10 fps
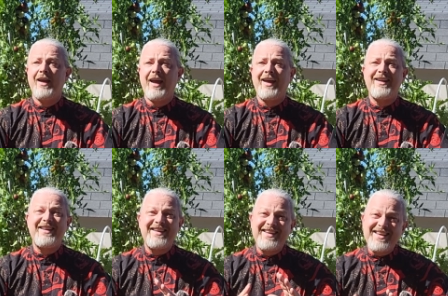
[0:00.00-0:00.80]
And
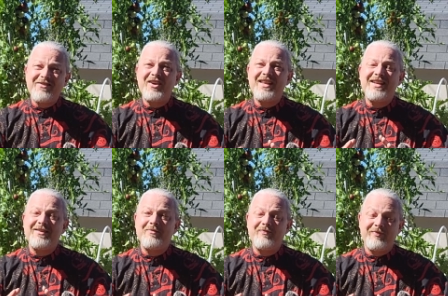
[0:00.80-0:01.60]
even
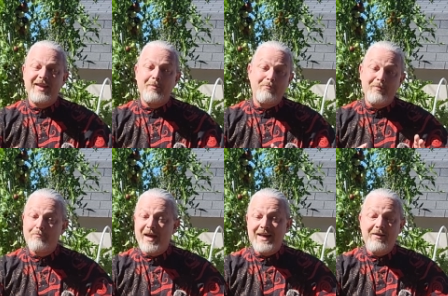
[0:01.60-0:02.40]

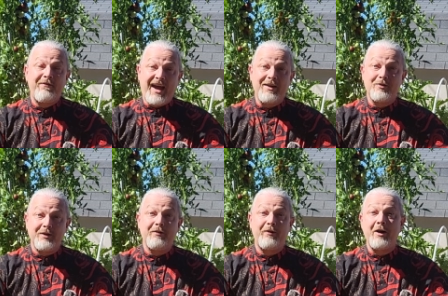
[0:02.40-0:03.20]
many
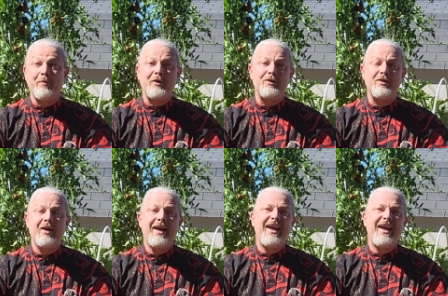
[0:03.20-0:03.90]
factory farmers,